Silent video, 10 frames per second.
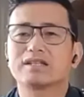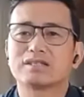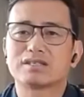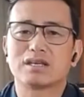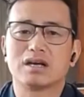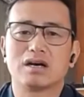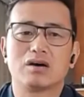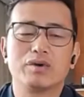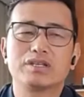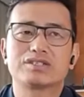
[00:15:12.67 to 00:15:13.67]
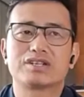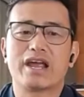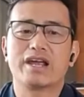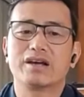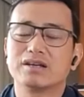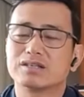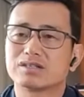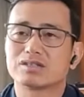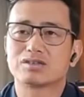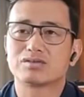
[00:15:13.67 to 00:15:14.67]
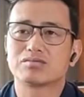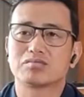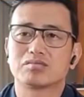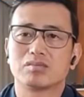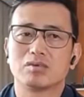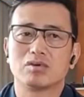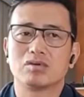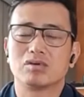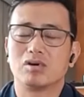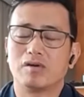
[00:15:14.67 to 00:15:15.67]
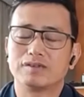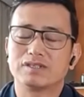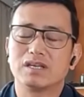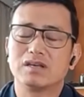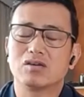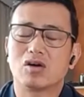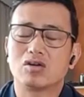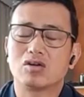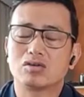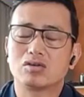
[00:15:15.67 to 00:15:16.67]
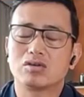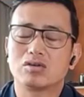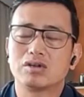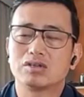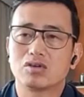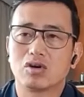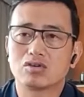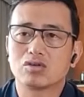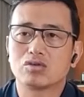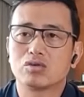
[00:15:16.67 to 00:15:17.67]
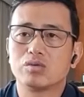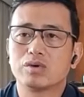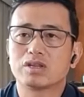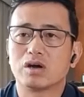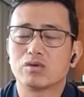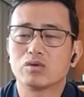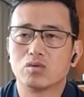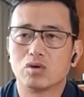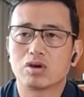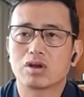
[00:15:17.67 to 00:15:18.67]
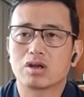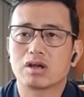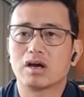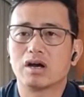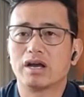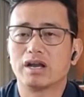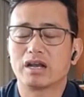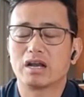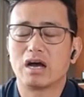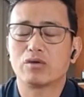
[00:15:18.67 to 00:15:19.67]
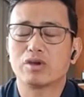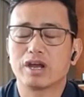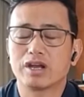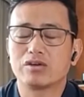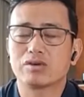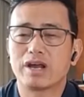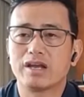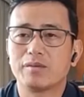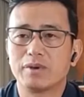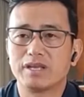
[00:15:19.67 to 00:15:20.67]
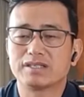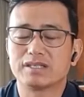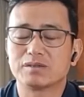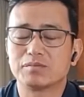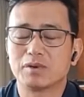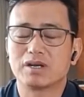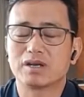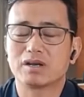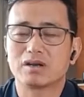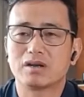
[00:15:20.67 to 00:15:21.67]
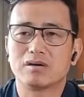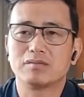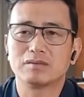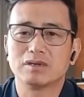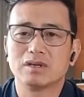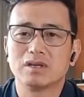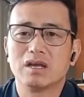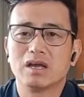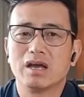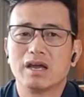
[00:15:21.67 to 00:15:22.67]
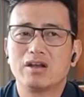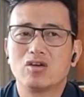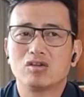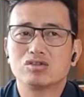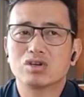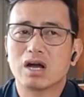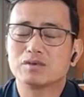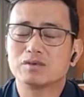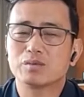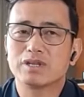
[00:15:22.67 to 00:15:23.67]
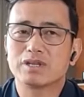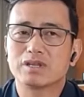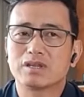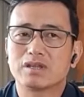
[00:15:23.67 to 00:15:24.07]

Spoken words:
it's with strikers, obviously, a lot is got to do with how you work and how you get into right places. But uh, it also comes with